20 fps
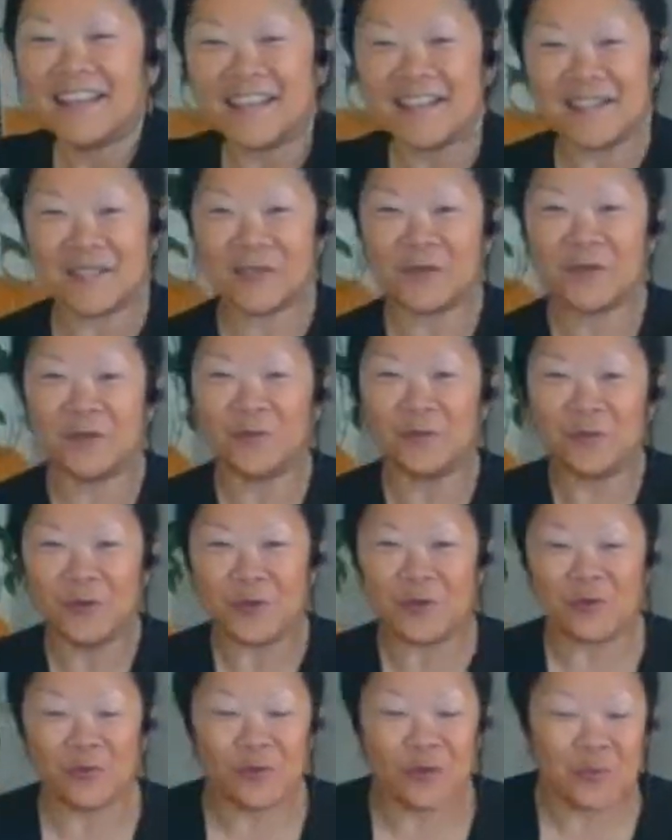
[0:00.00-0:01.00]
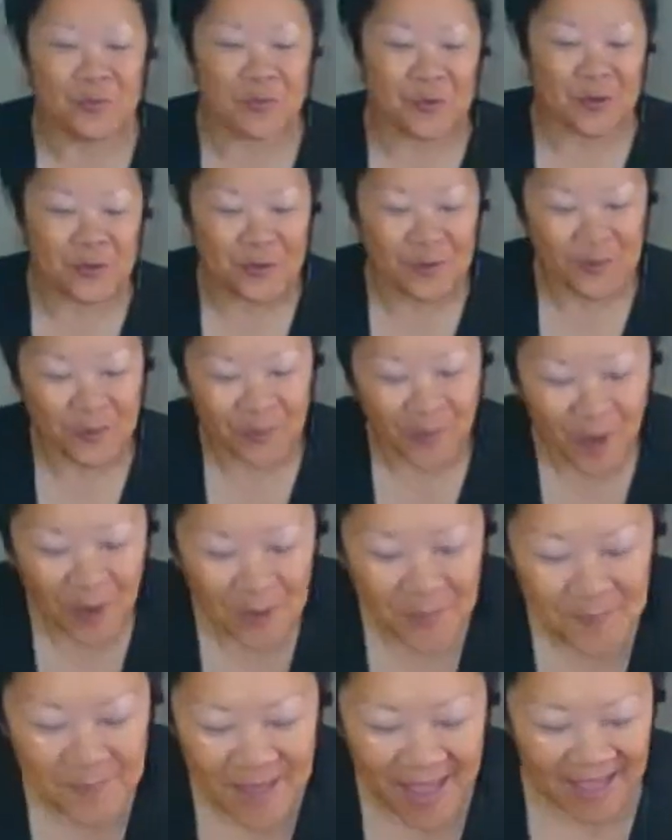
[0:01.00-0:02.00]
So we'll remove
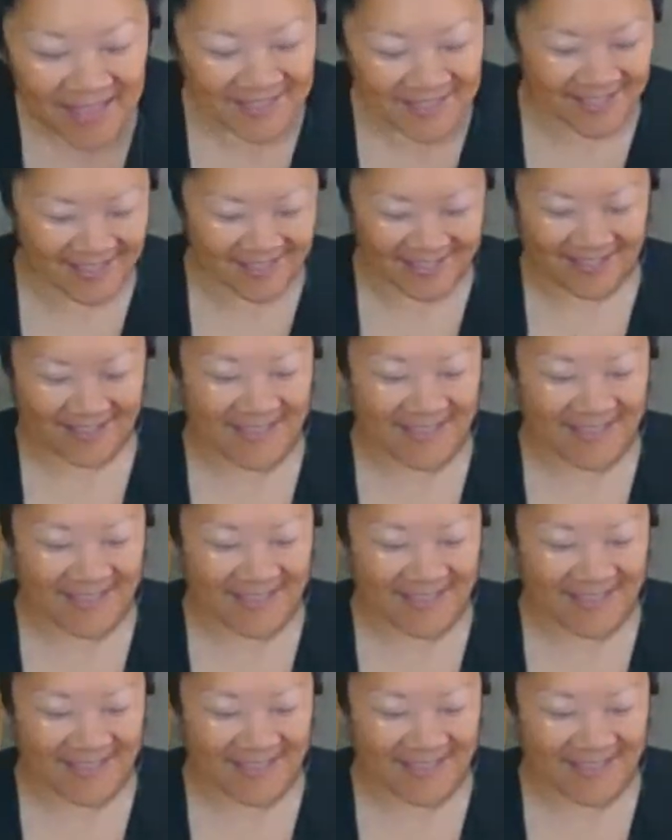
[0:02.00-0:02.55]
our mask